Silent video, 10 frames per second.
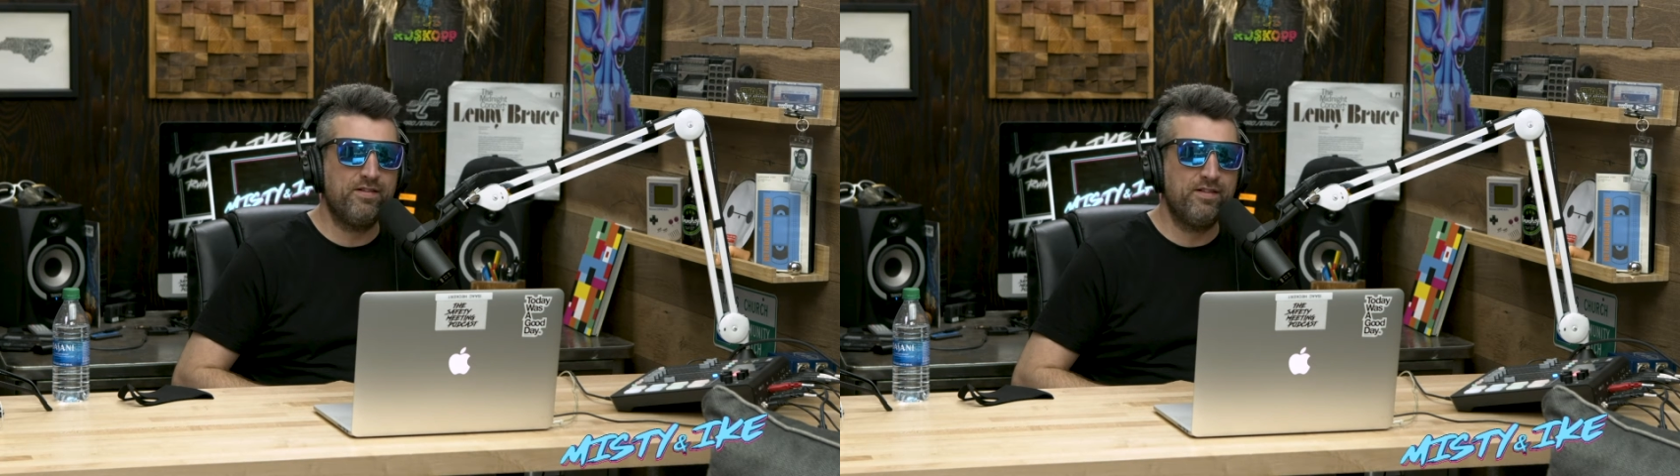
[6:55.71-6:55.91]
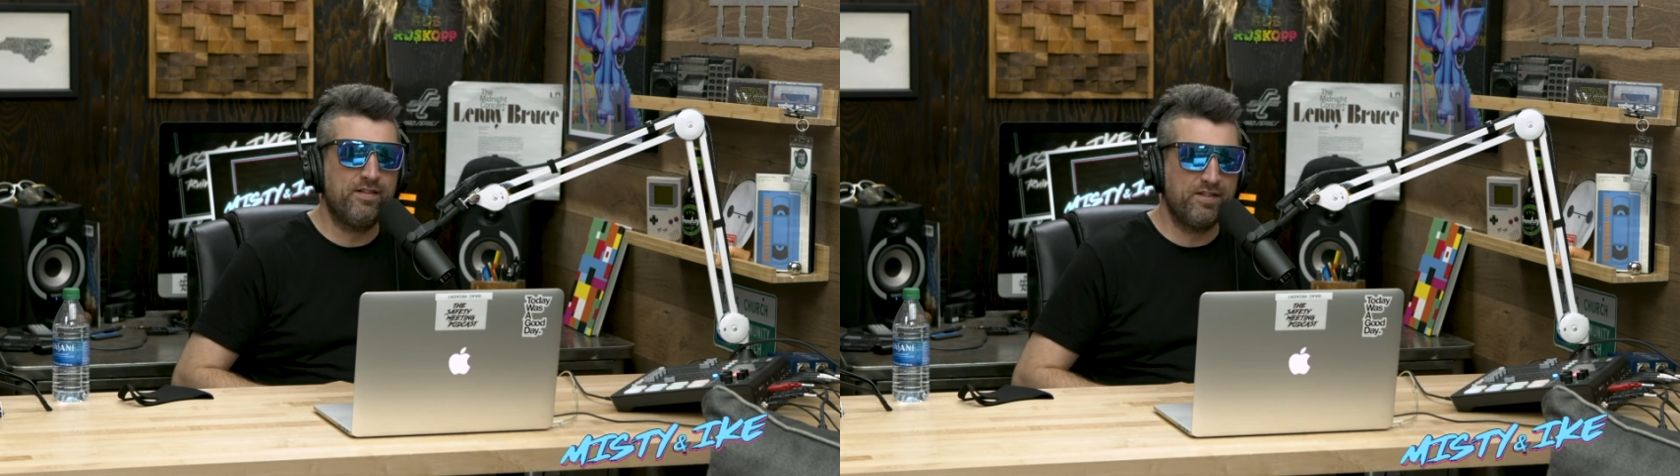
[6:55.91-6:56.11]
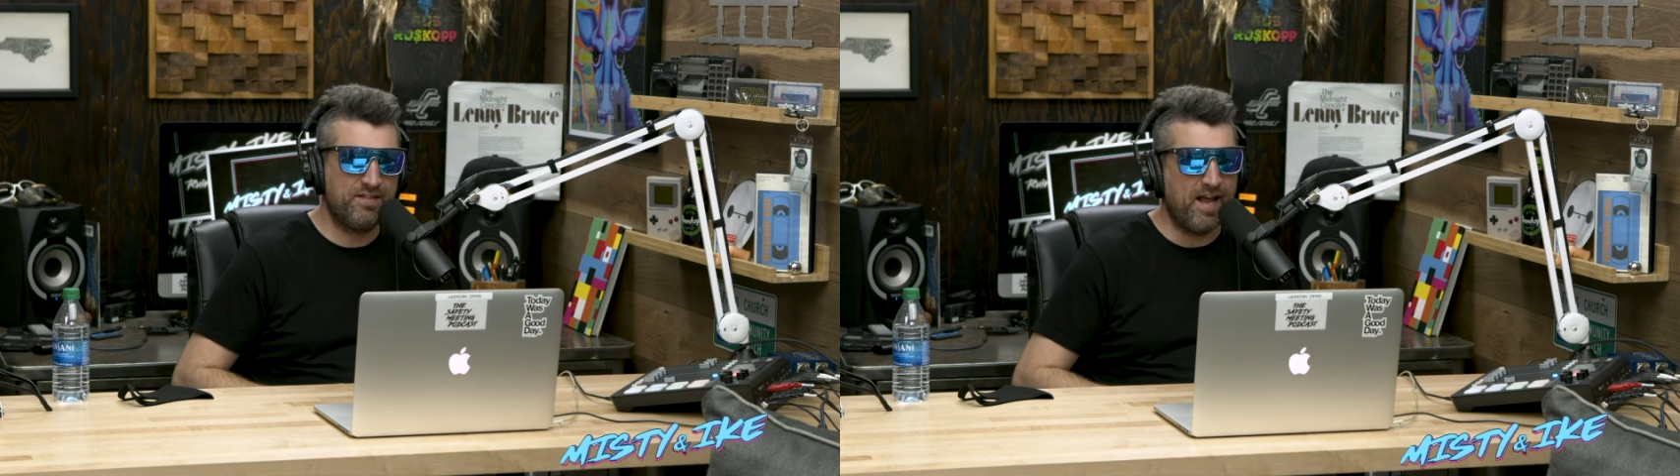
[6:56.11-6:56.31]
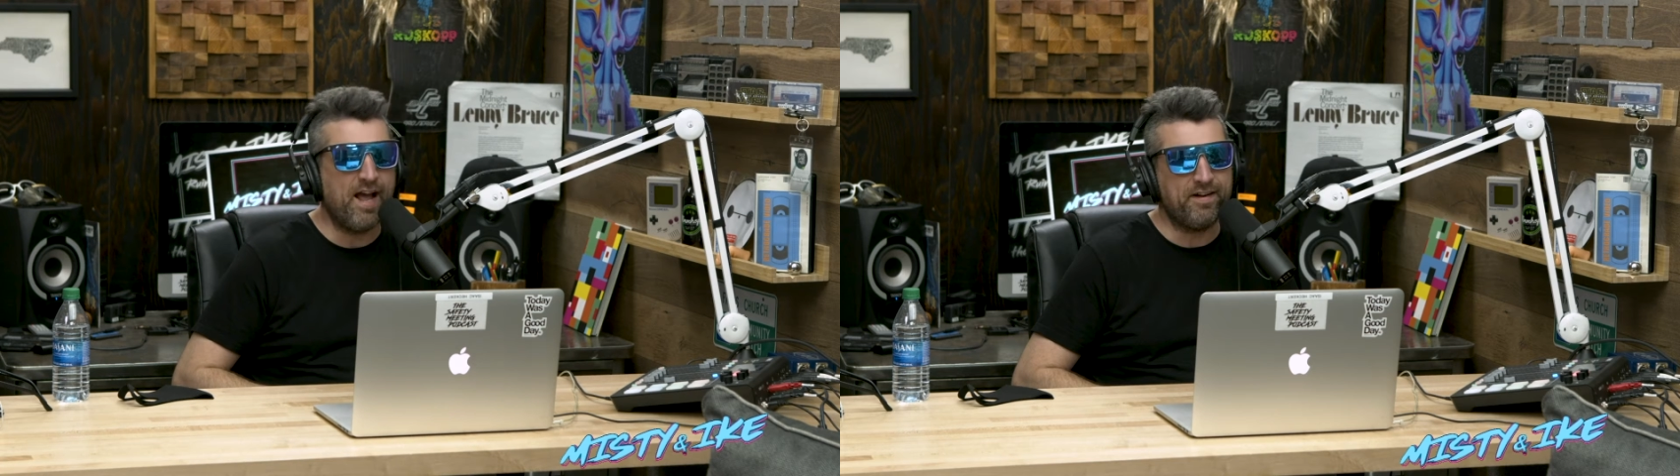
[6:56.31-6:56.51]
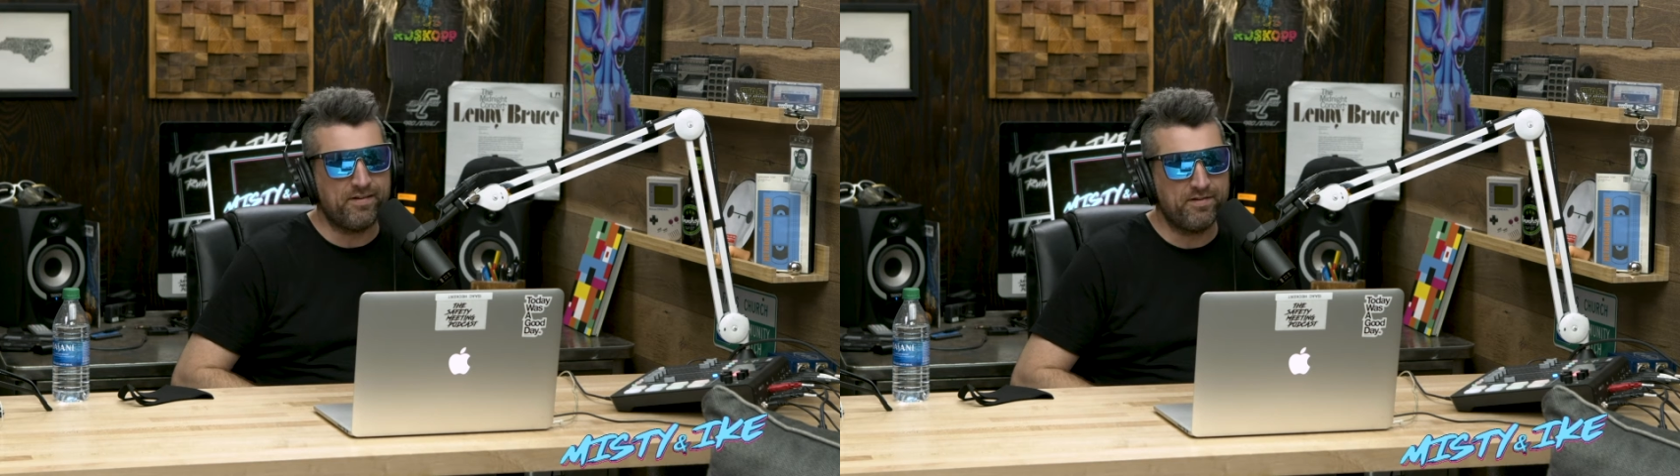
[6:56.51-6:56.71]
the
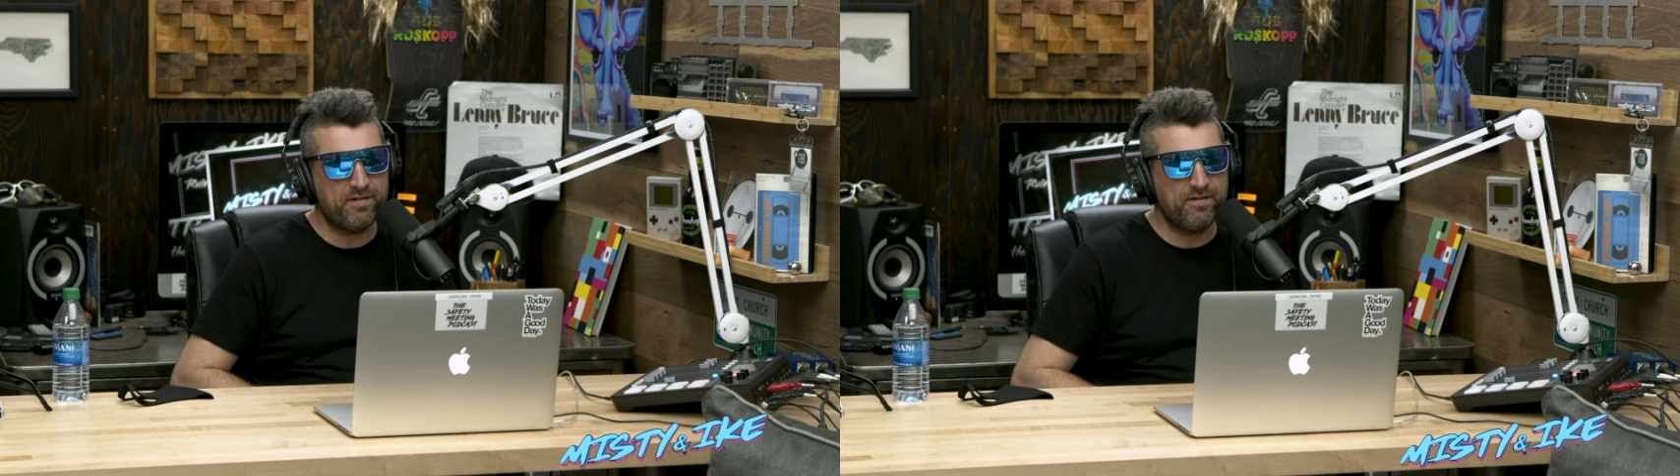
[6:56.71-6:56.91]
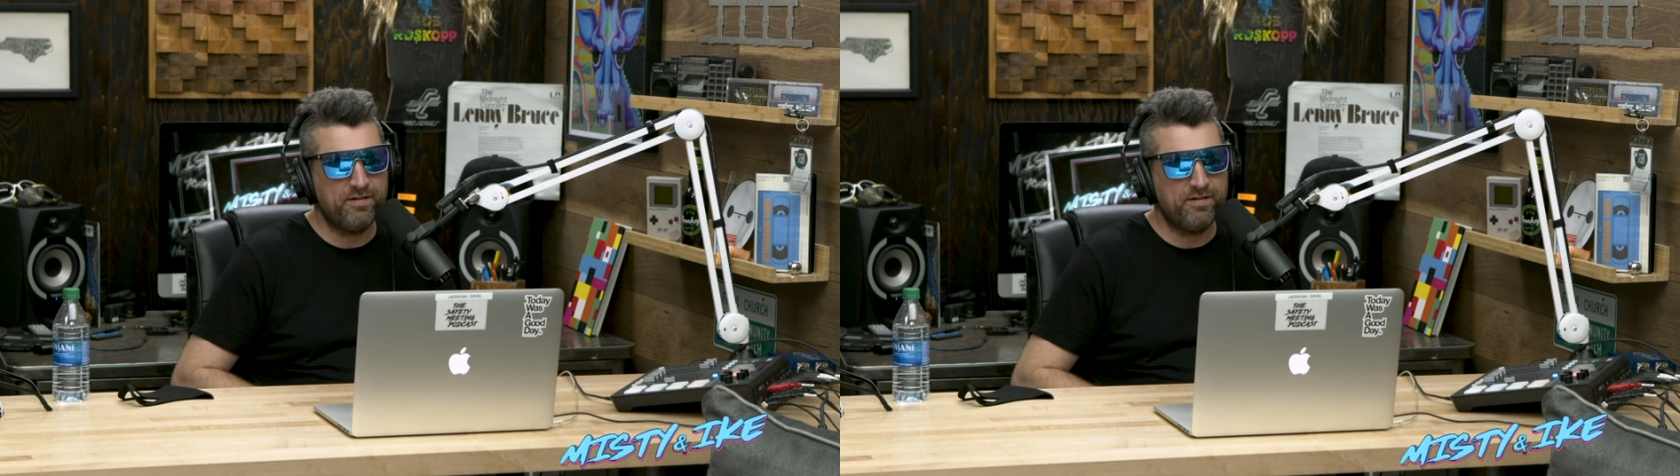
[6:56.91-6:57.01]
saddest.